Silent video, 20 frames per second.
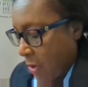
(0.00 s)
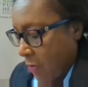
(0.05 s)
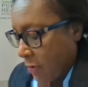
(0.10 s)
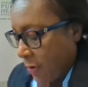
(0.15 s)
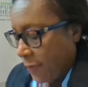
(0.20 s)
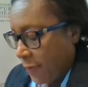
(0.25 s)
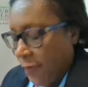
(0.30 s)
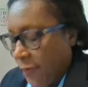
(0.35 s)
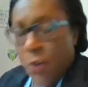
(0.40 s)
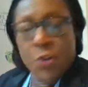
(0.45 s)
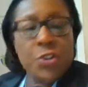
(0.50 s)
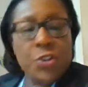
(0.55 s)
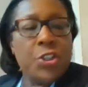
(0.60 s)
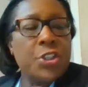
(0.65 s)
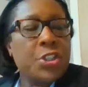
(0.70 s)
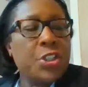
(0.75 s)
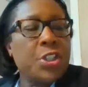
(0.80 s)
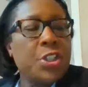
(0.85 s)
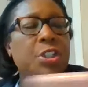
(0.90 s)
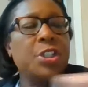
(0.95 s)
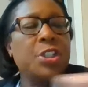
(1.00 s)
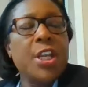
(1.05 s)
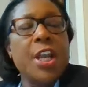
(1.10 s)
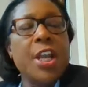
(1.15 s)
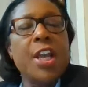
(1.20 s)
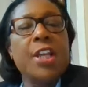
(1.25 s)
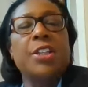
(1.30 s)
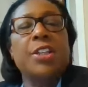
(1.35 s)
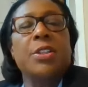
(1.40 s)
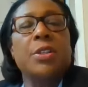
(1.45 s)
refuses to
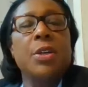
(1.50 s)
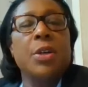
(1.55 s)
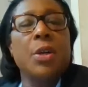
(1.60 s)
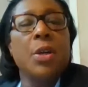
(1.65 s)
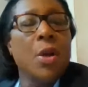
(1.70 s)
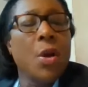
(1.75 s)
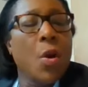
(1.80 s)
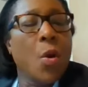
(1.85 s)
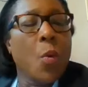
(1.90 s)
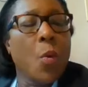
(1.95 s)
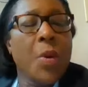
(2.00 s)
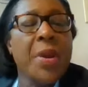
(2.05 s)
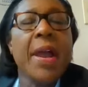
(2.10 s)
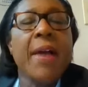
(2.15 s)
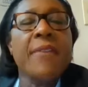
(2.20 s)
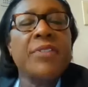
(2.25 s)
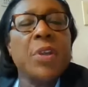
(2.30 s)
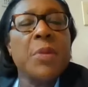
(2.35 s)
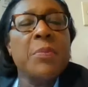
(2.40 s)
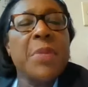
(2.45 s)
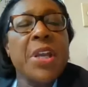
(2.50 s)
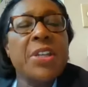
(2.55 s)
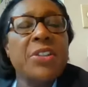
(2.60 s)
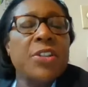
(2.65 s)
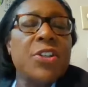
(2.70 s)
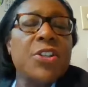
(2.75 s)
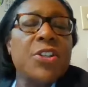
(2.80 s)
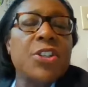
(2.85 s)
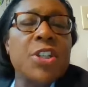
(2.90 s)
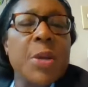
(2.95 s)
test, we have to make
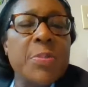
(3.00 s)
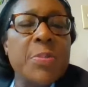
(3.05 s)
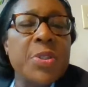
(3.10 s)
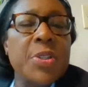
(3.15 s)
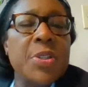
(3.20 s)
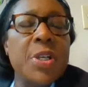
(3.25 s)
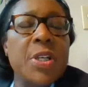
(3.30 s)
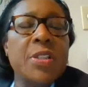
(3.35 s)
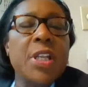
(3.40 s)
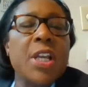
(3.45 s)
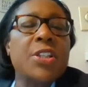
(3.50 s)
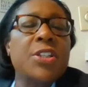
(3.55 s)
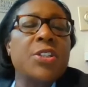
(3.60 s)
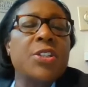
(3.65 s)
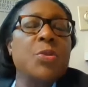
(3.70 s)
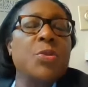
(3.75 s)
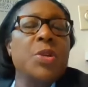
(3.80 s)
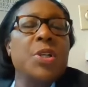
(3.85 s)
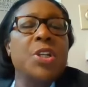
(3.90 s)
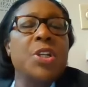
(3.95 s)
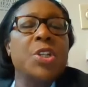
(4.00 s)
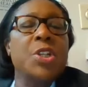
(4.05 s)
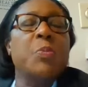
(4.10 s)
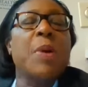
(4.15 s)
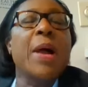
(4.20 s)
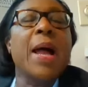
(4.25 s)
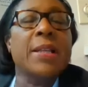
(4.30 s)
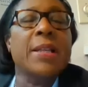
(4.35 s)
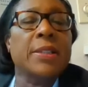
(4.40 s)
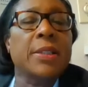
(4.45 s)
the assumption that that student is
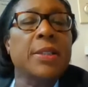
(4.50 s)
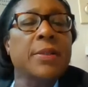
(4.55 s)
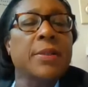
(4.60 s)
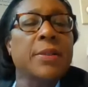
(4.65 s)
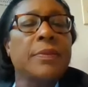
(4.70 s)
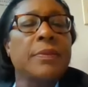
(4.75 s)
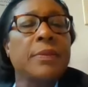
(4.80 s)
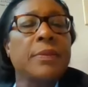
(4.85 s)
positive.